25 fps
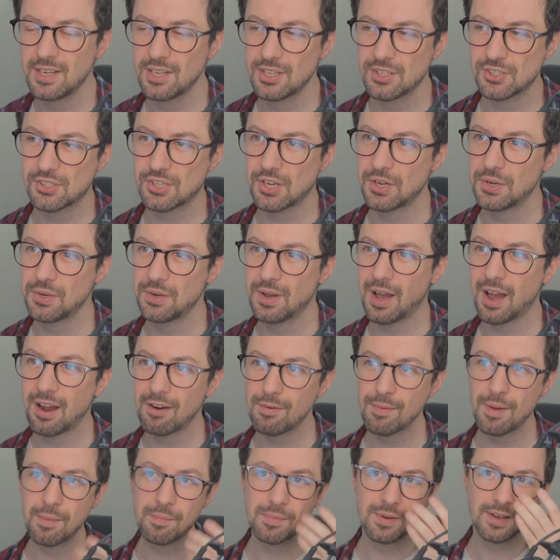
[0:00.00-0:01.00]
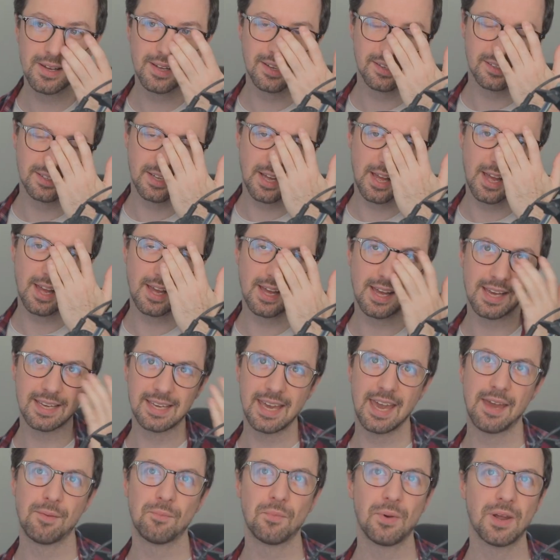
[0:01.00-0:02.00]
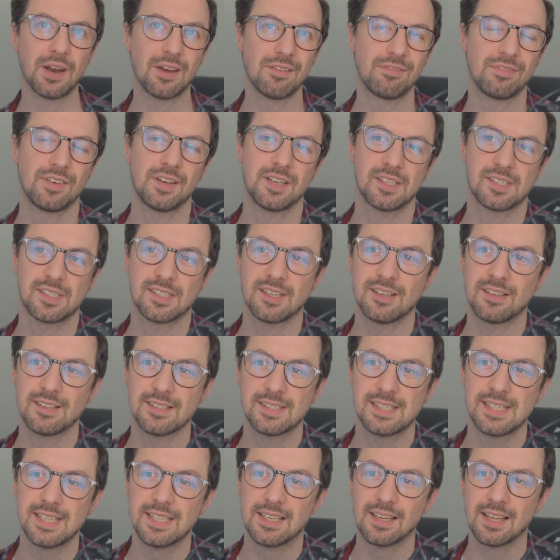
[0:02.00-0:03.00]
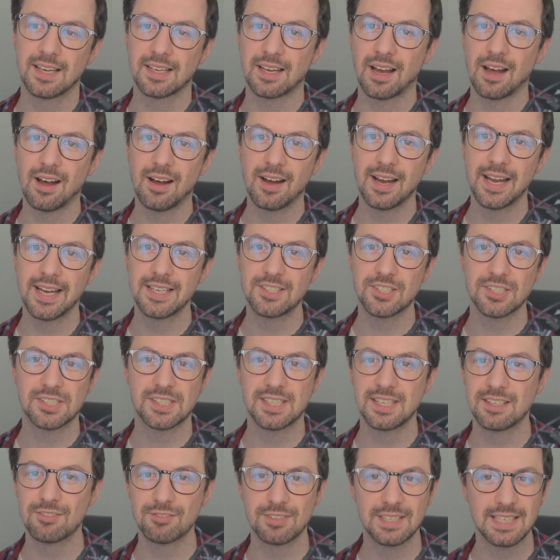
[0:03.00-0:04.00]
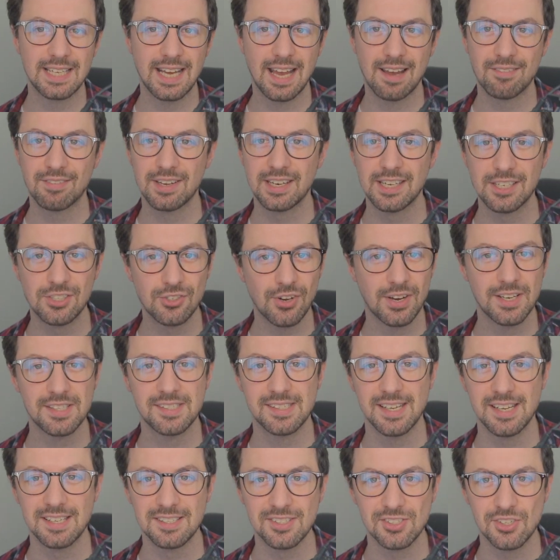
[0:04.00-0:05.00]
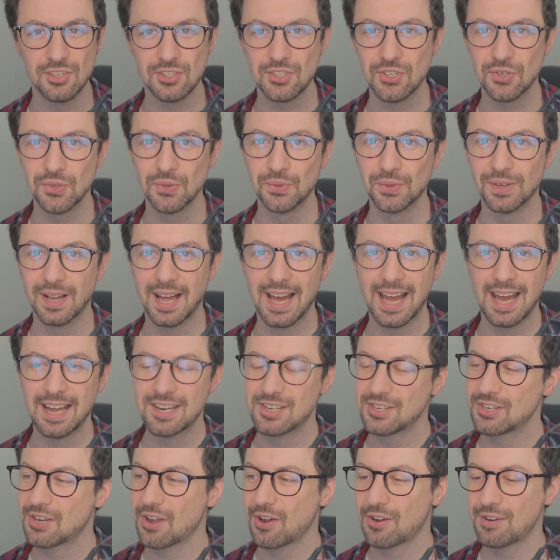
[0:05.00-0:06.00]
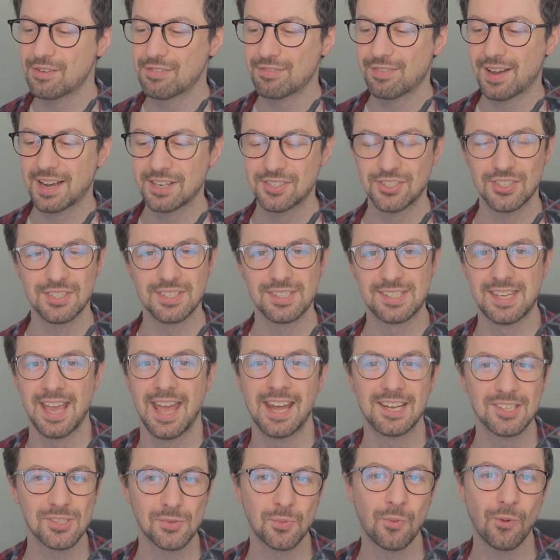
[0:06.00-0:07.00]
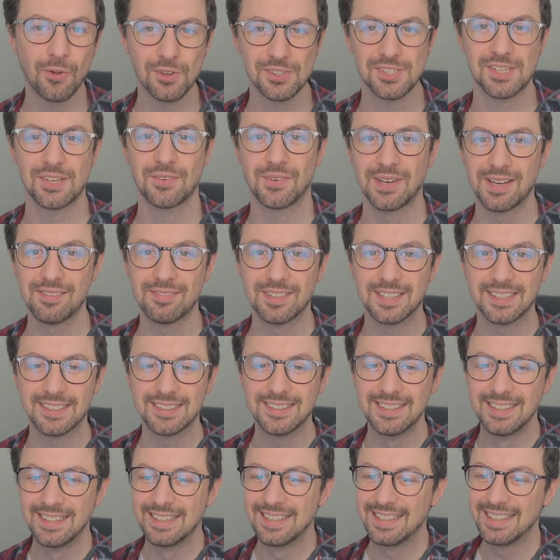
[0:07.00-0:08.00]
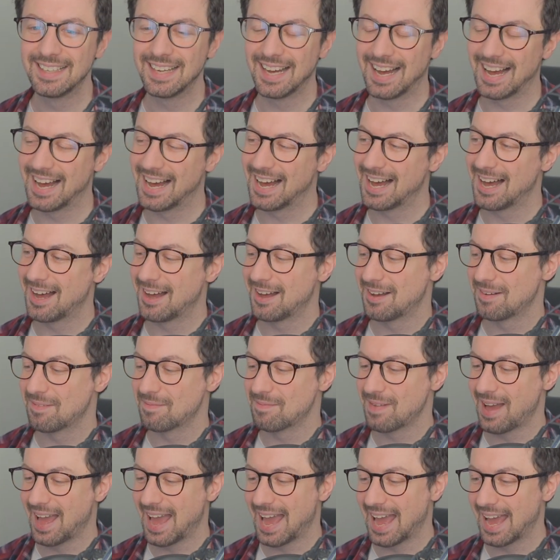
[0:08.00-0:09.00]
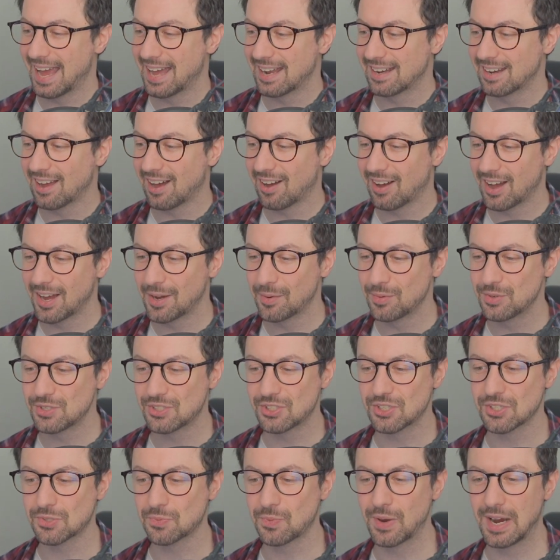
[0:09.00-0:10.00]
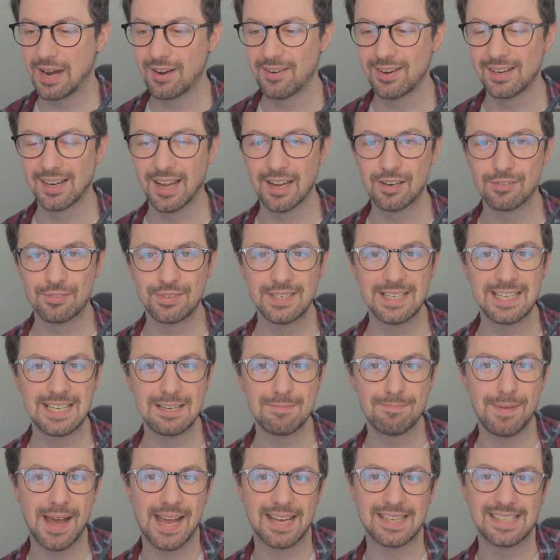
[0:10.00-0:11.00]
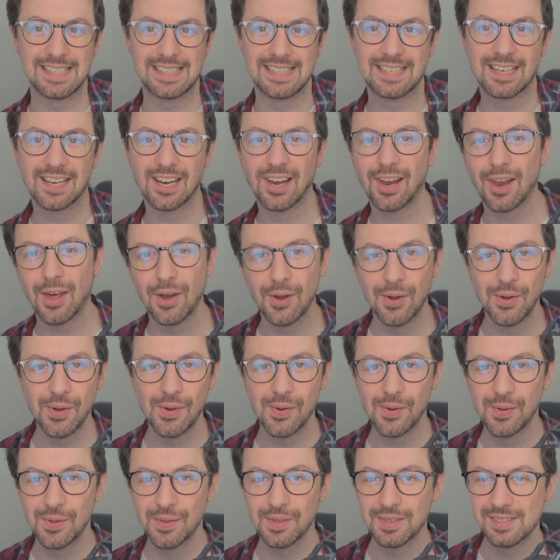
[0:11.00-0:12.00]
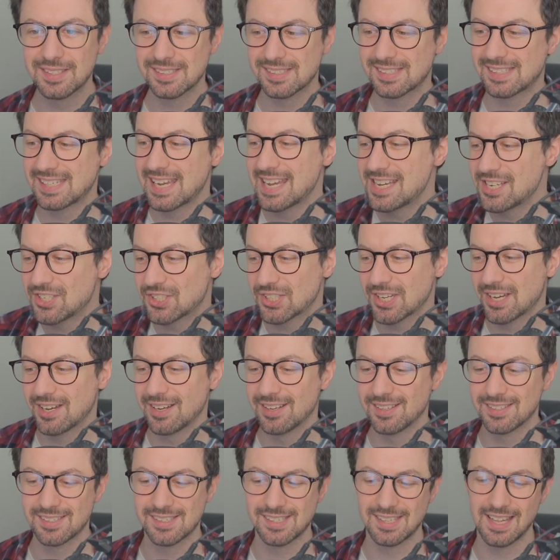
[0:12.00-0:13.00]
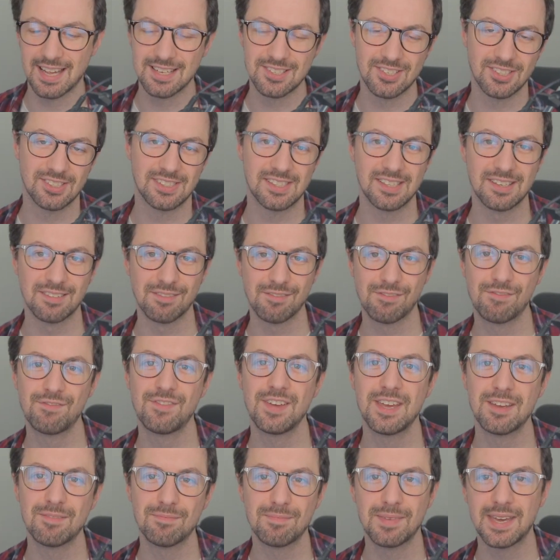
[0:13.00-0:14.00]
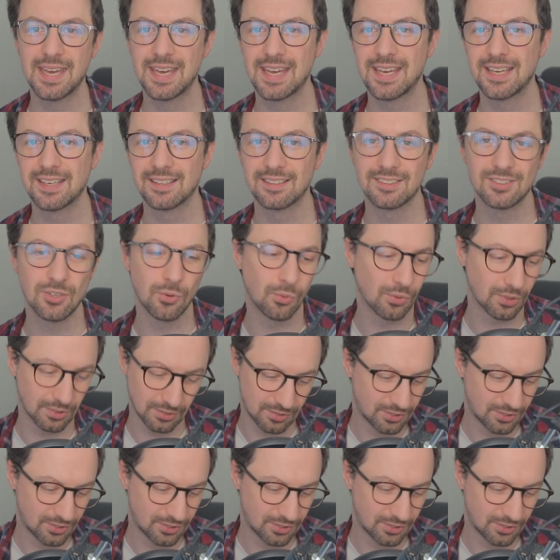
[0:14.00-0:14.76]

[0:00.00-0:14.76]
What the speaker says: So I remember, again, when I first started, like, I just didn't really have any dress sense at all. I had no fashion sense whatsoever. And I was just wearing like really baggy clothes, t-shirts that just didn't fit me, and or